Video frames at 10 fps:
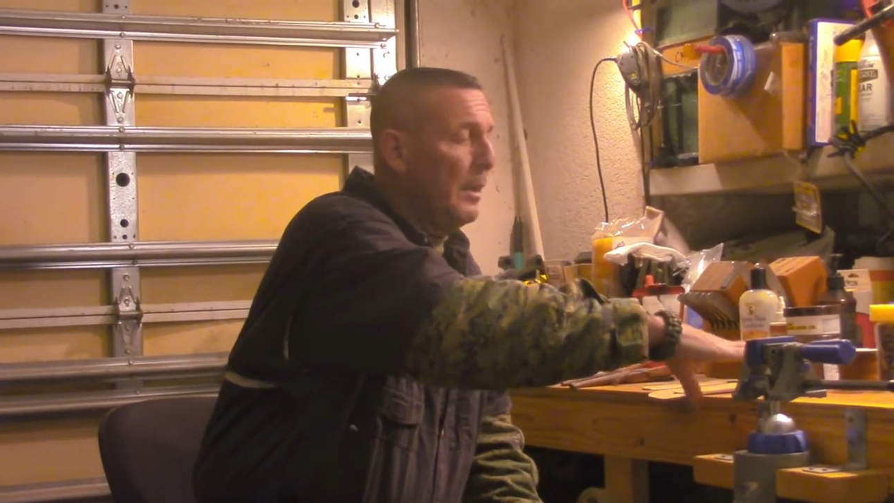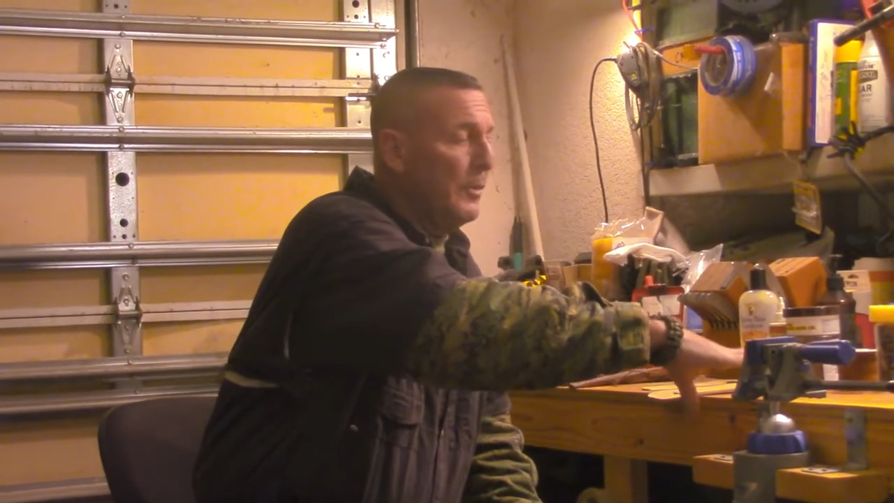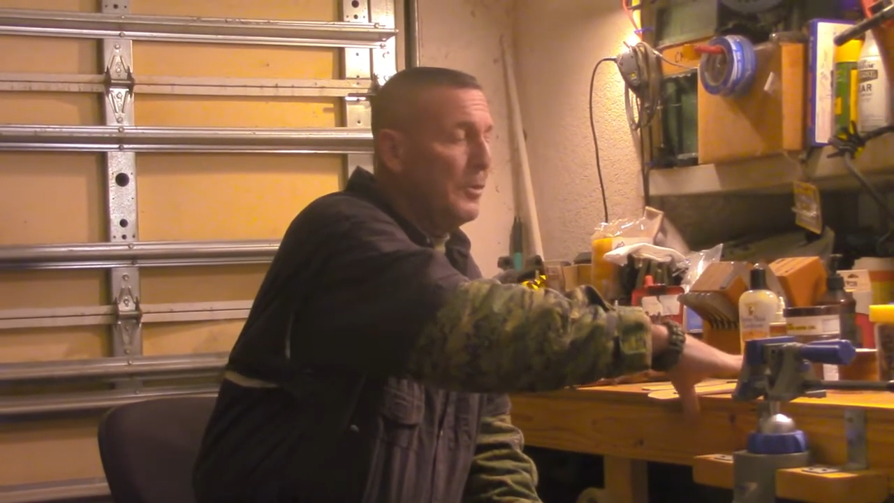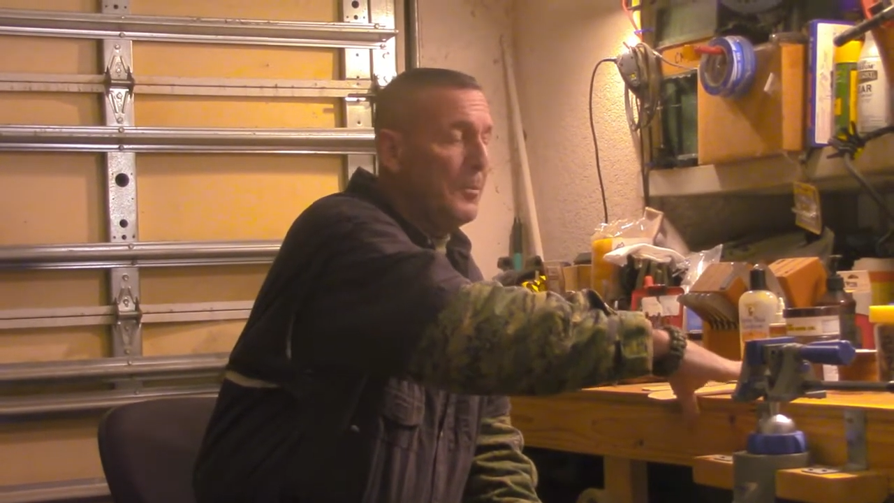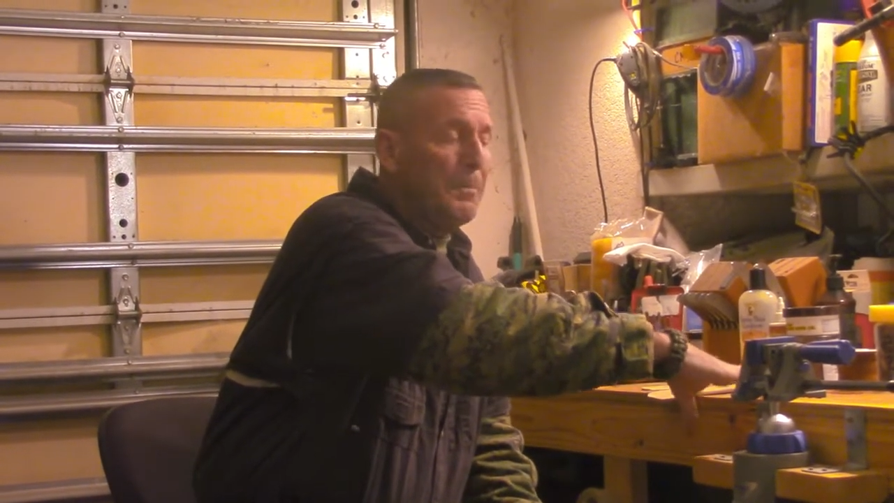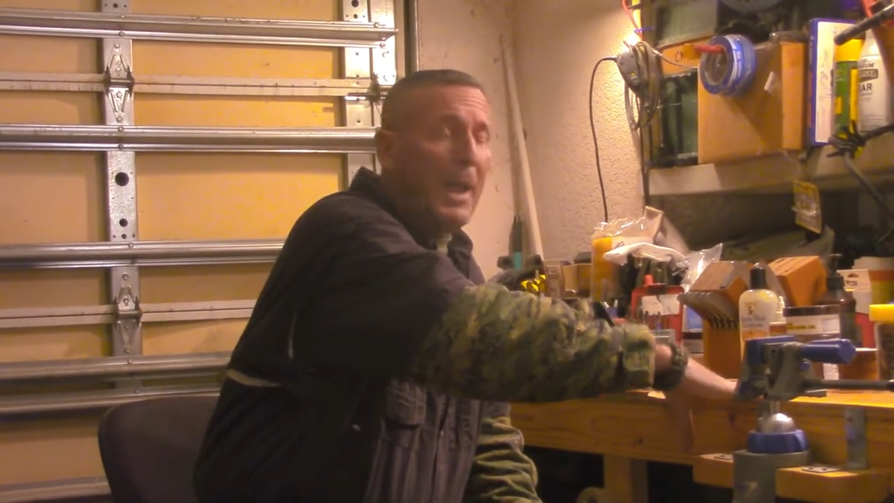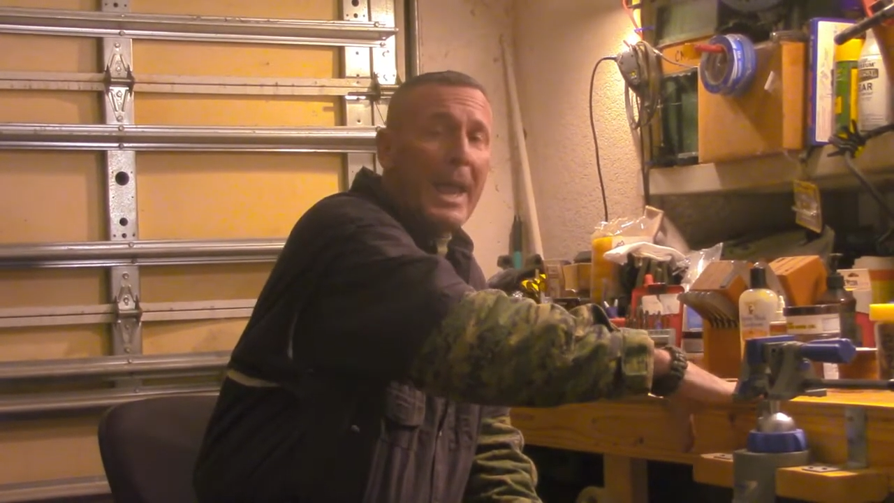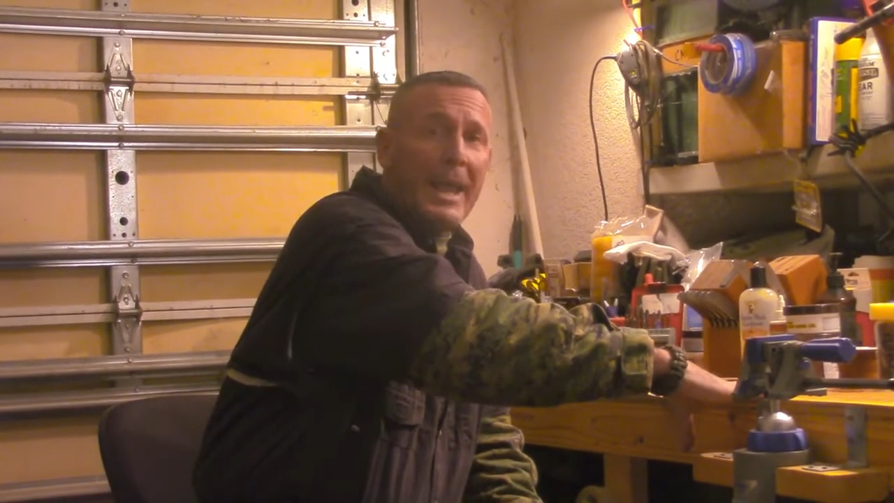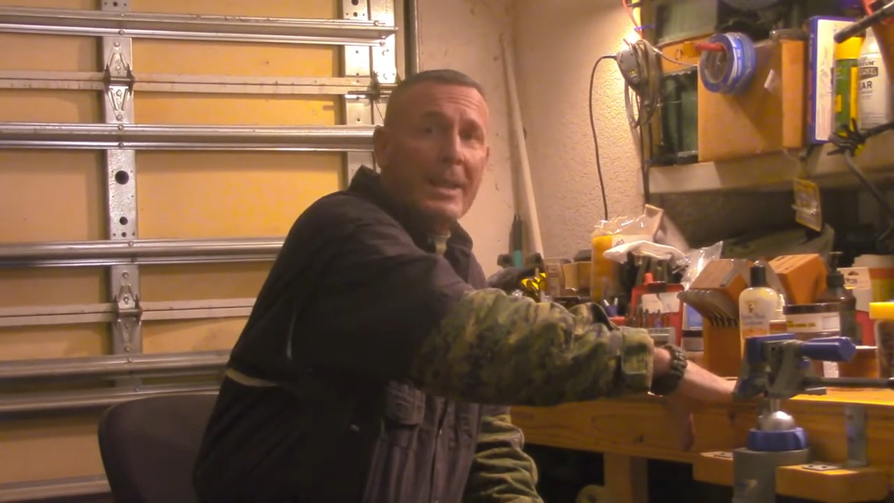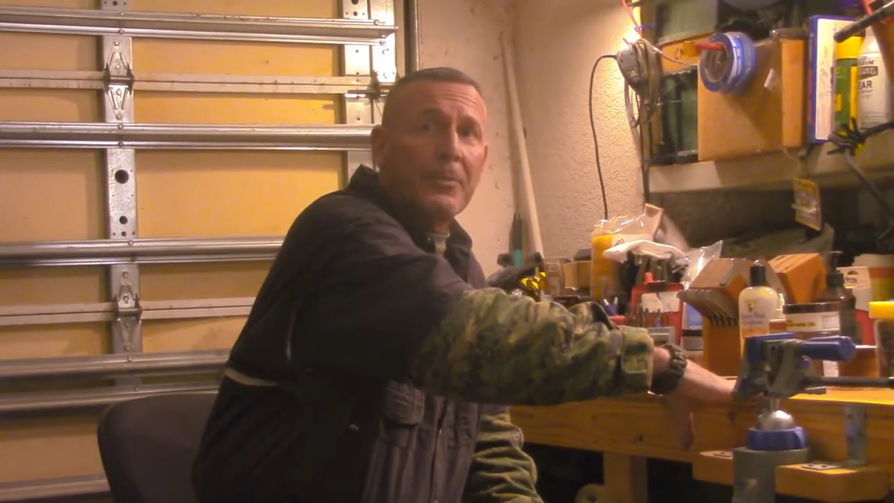you
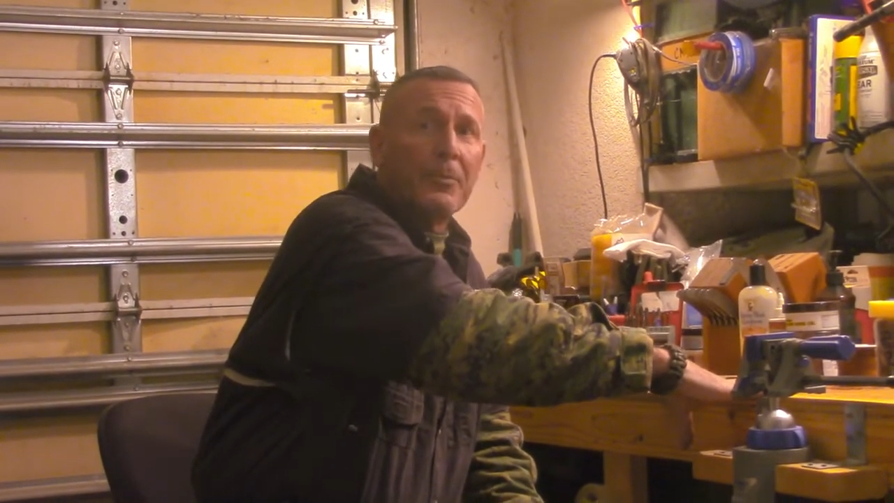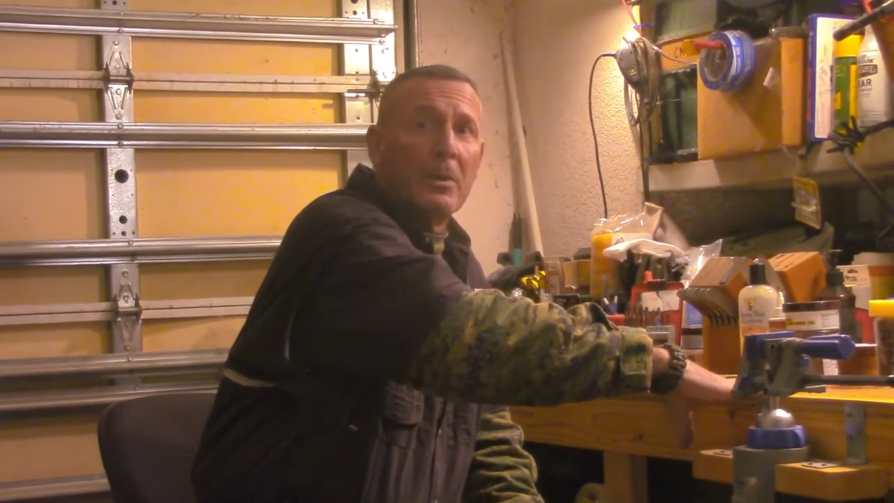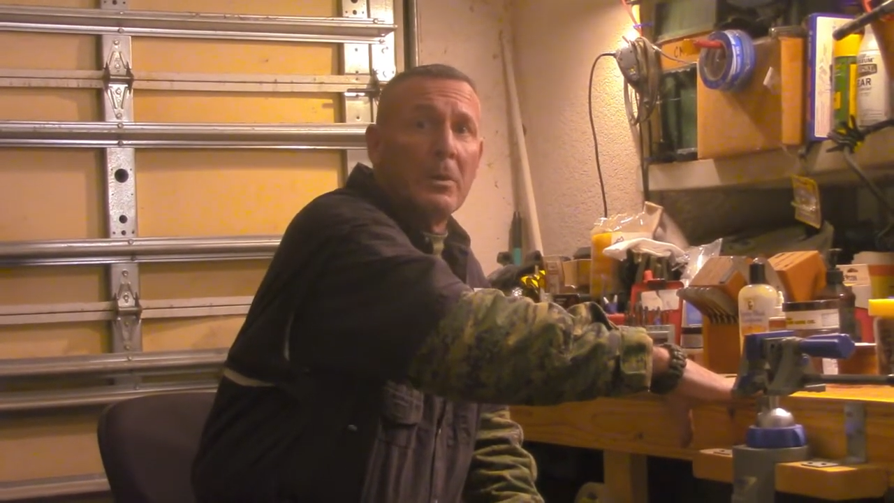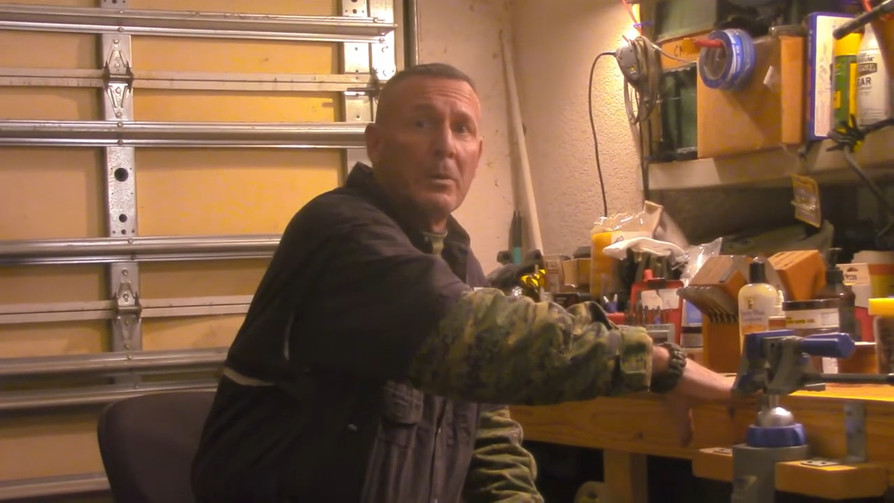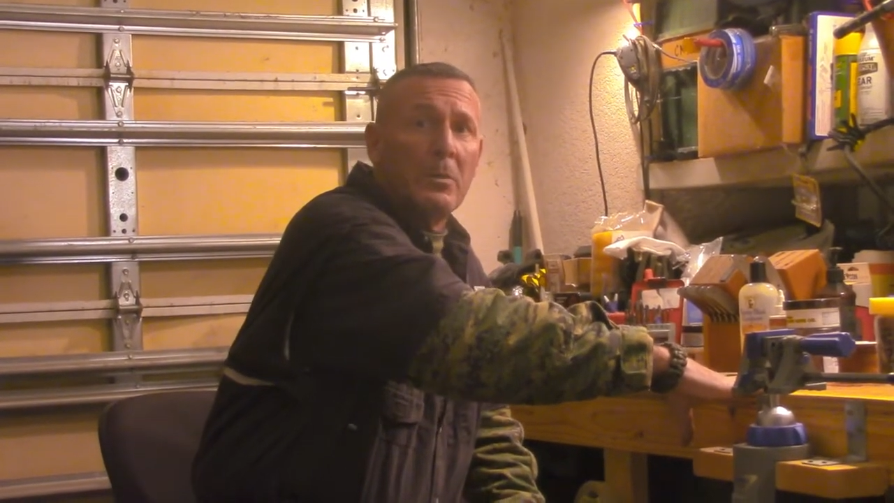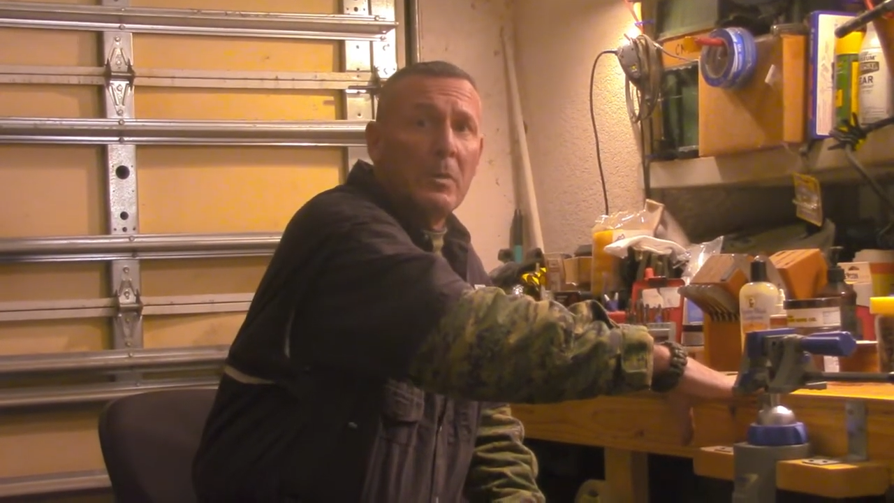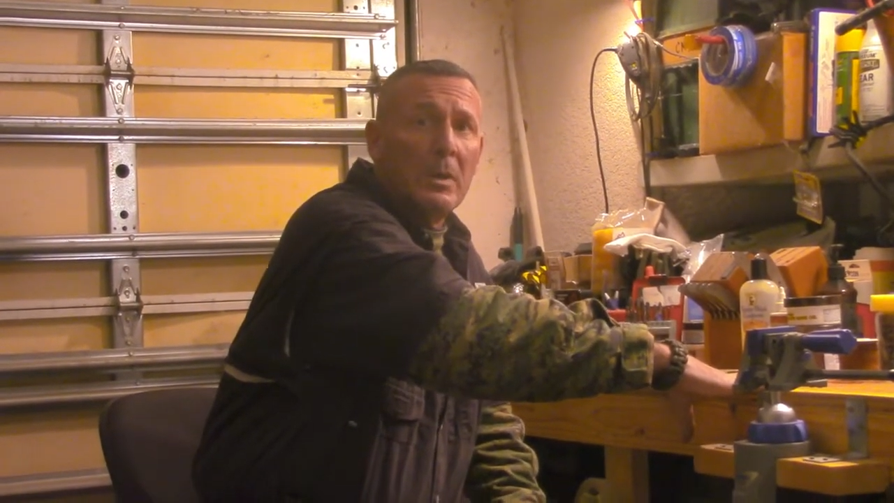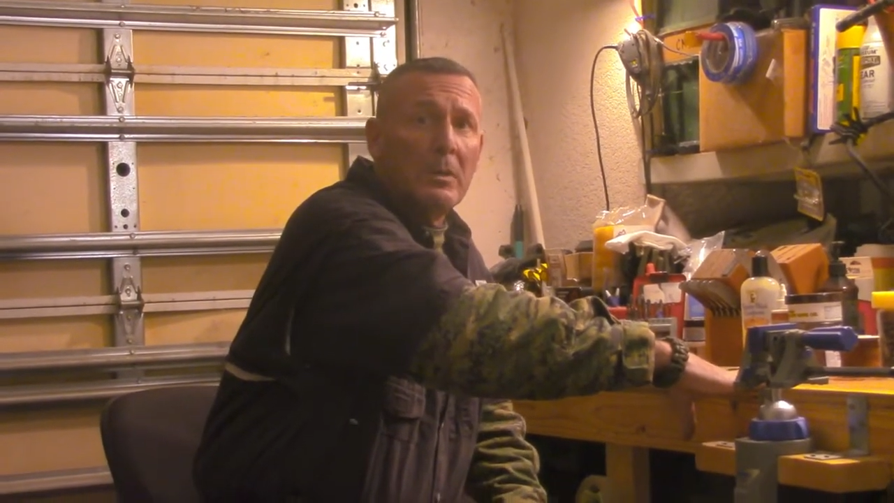pay it through